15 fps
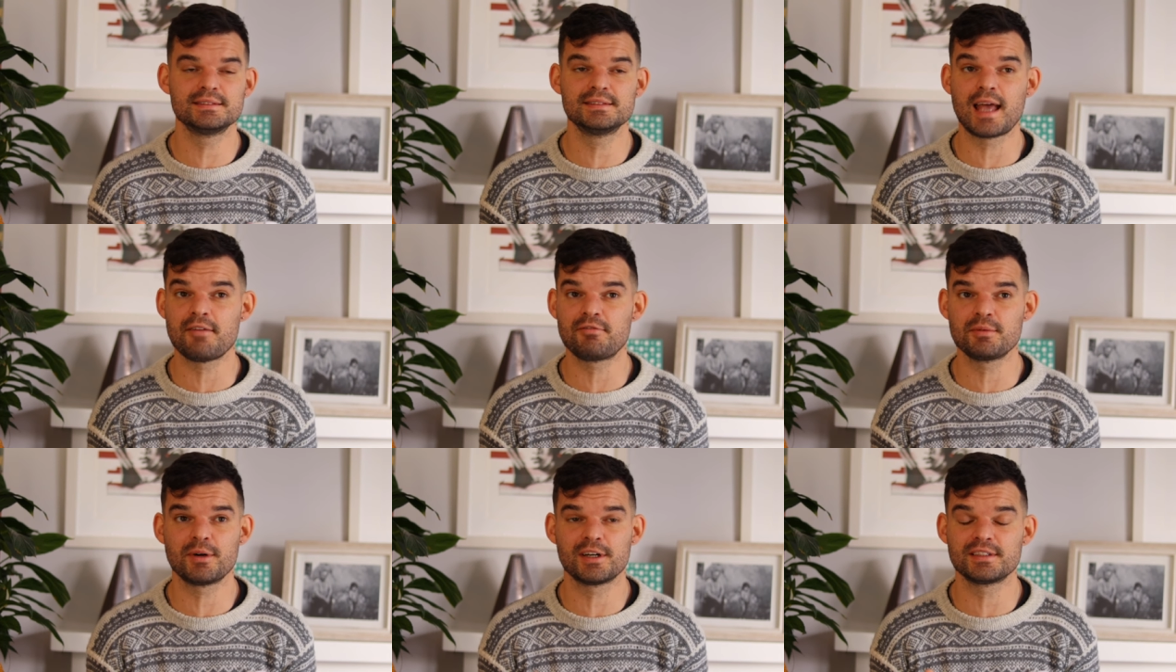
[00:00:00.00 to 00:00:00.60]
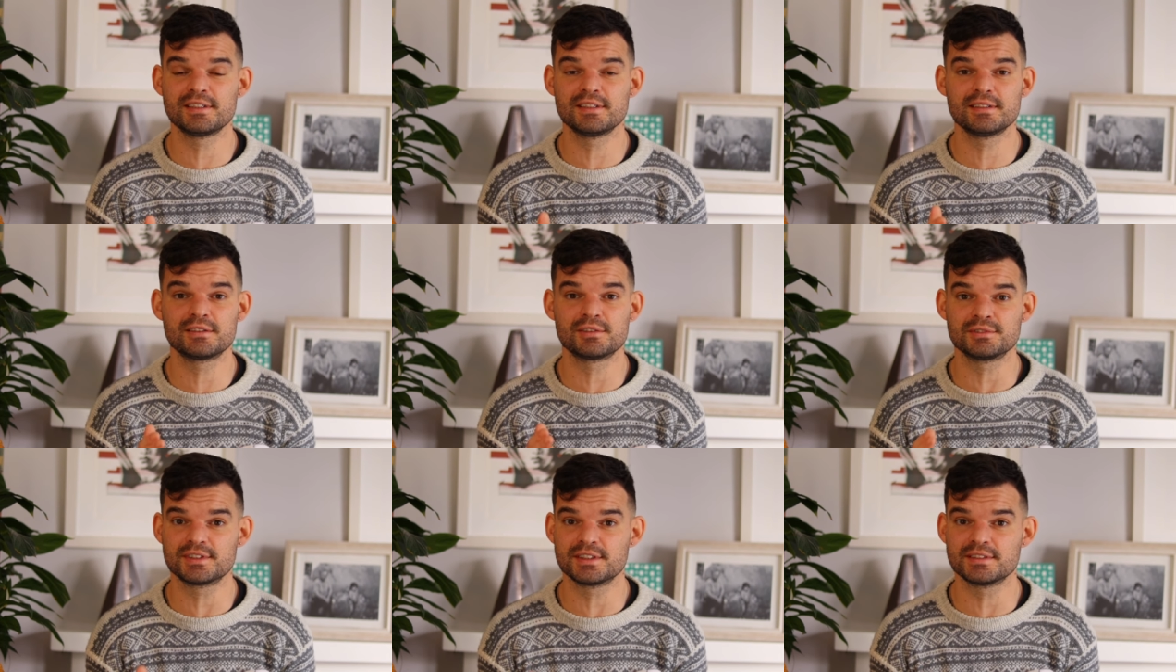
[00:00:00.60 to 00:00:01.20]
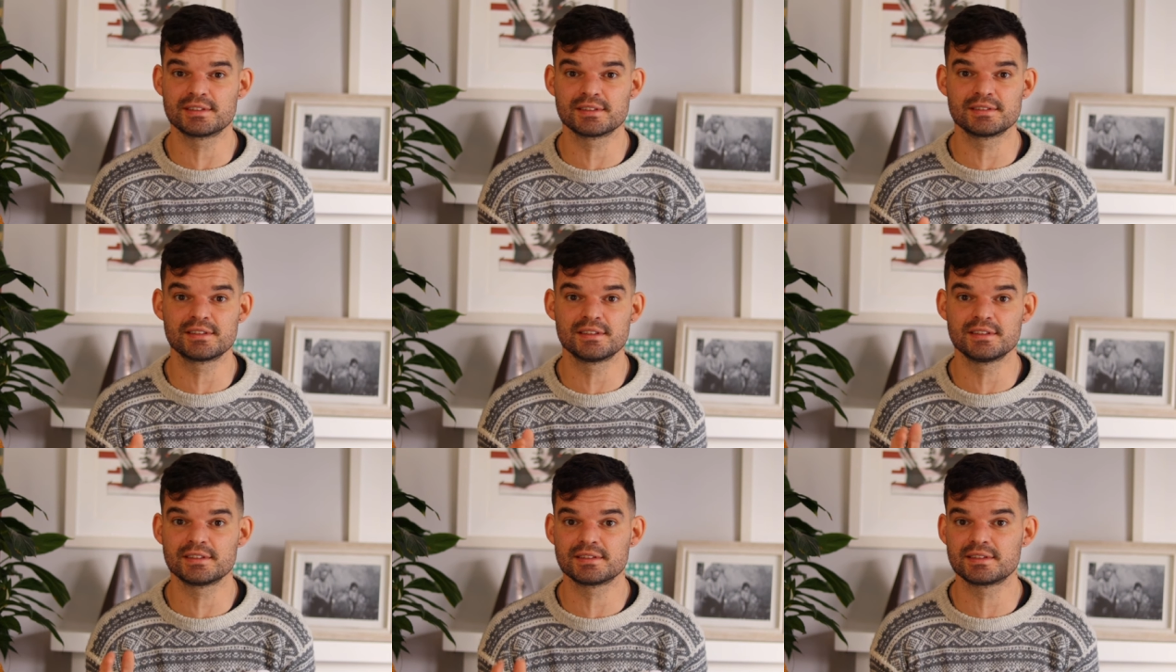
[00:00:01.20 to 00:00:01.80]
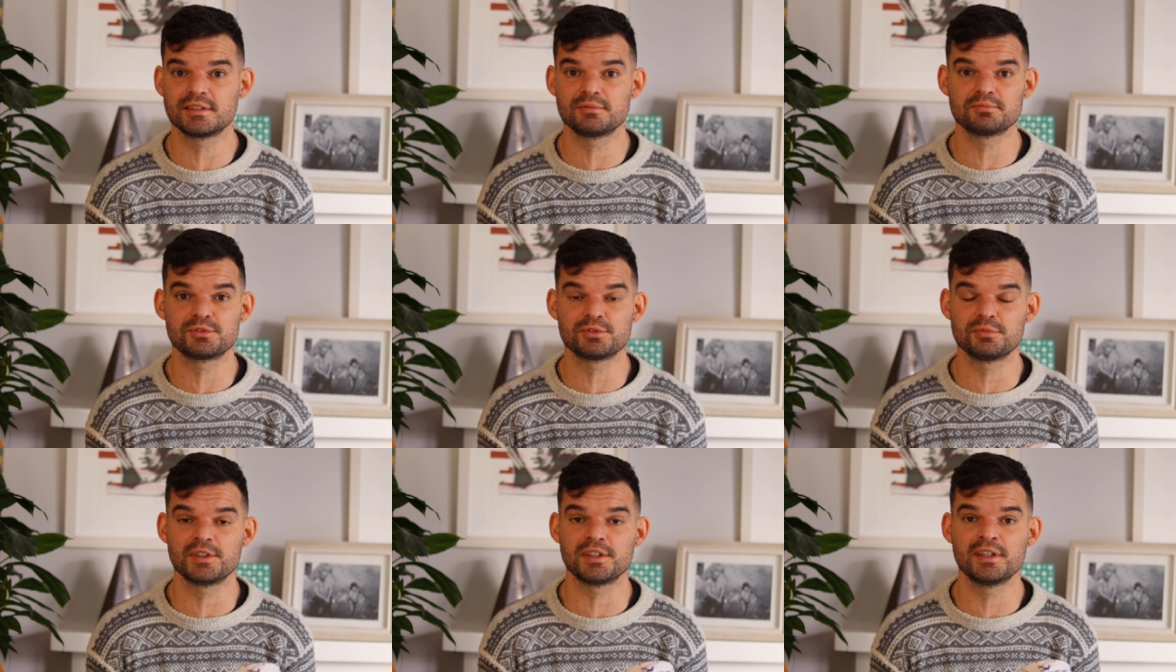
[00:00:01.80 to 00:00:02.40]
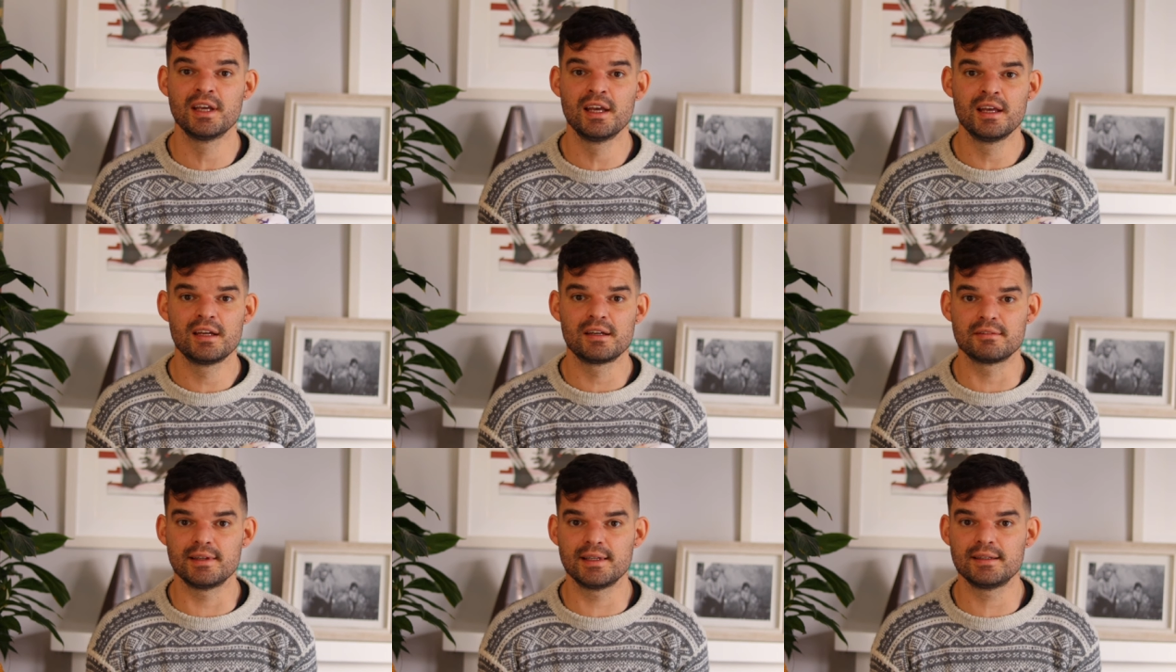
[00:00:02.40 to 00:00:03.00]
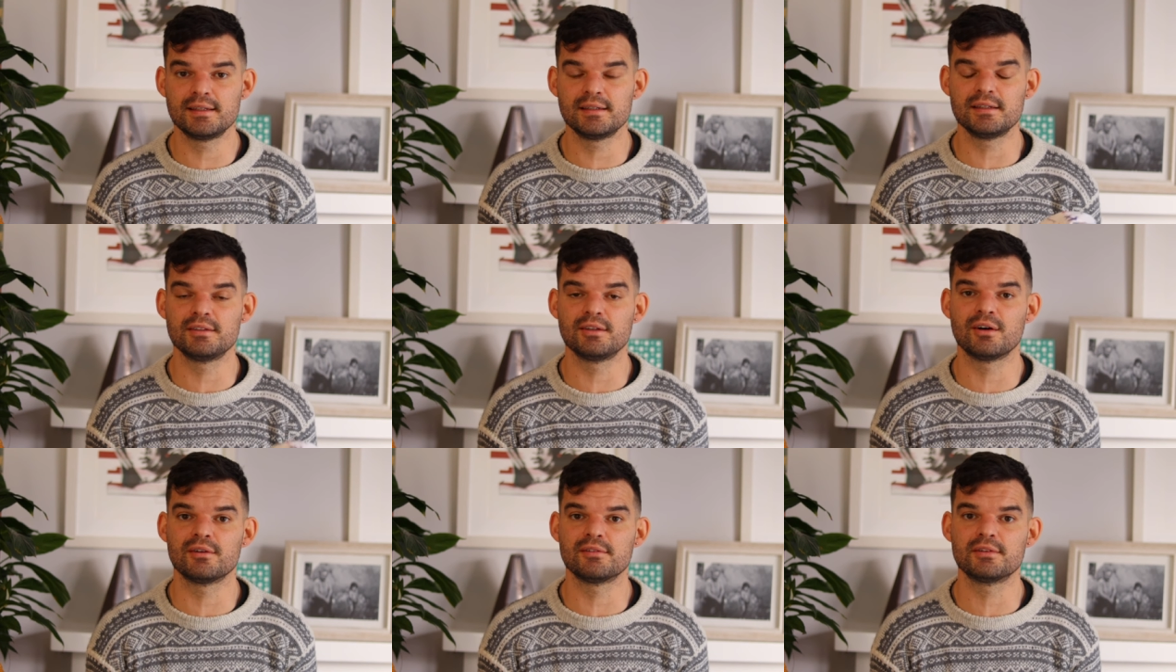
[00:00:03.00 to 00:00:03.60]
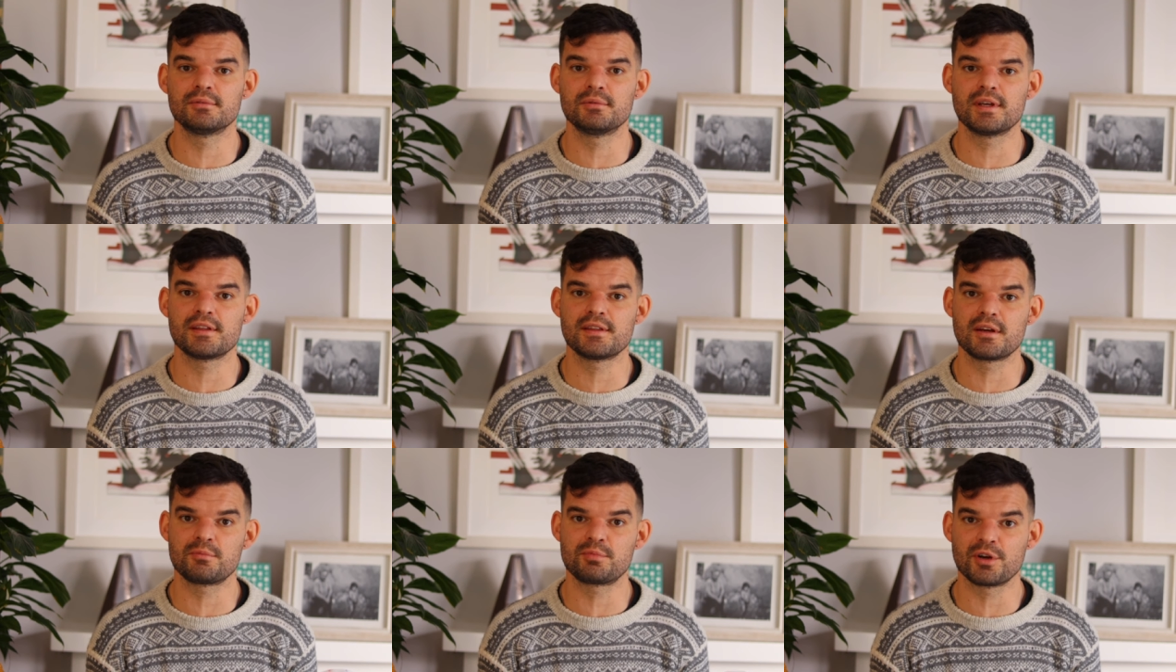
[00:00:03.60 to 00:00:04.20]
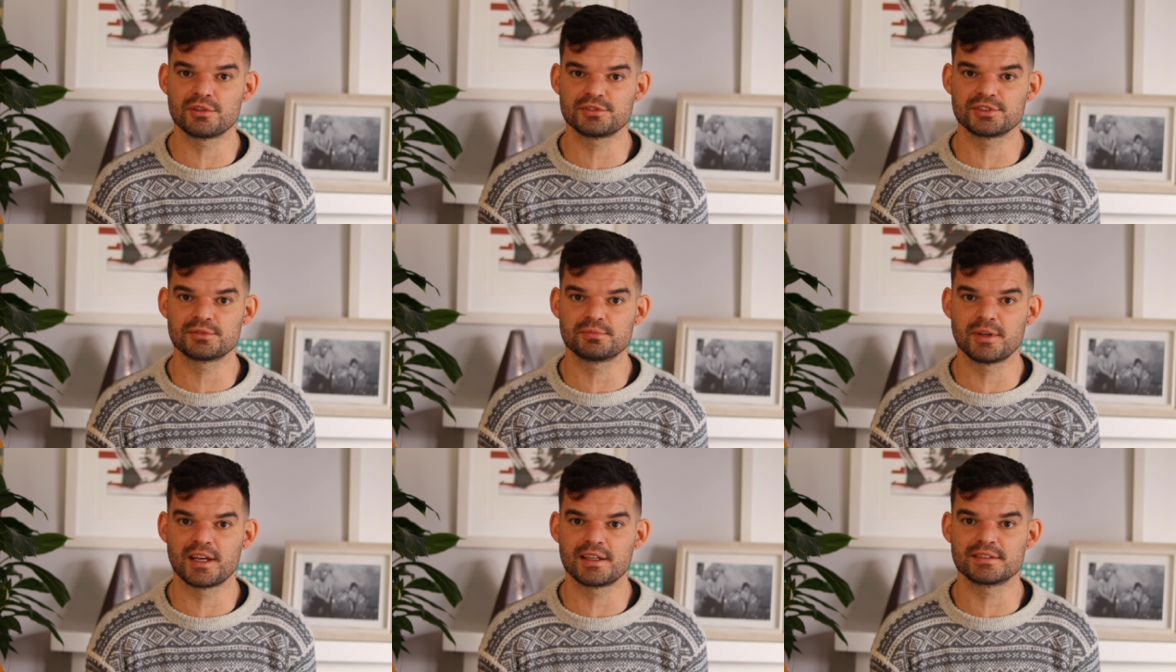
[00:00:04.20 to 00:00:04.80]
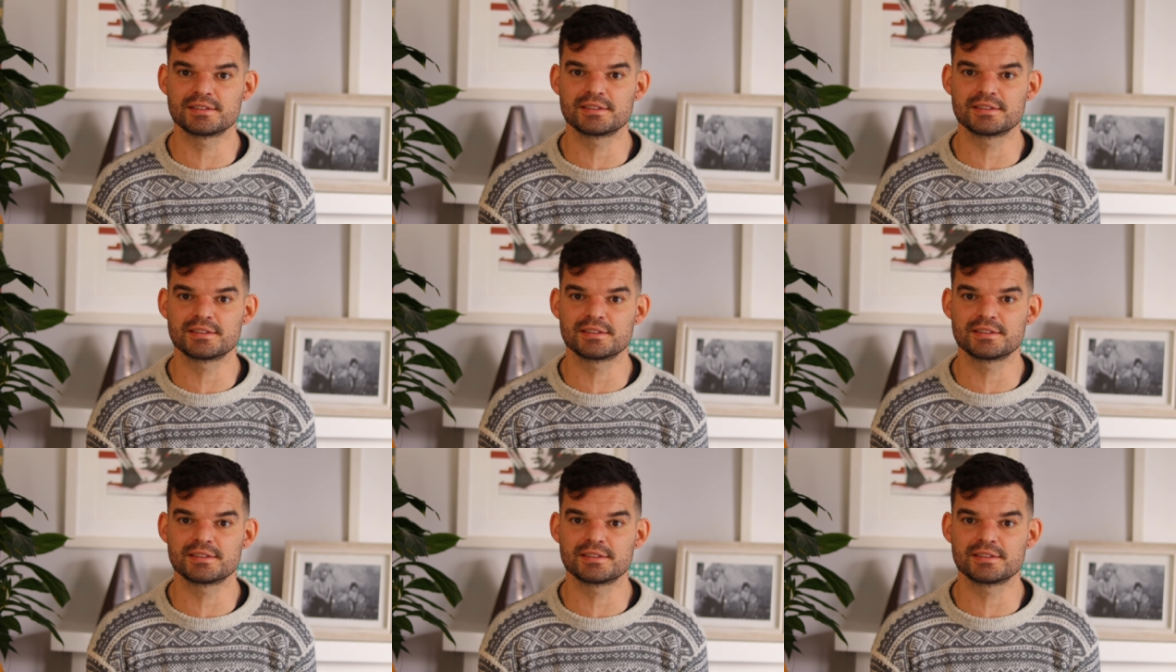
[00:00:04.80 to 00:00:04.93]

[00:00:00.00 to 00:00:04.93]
everybody consistently seemed to be really in love with their project bags.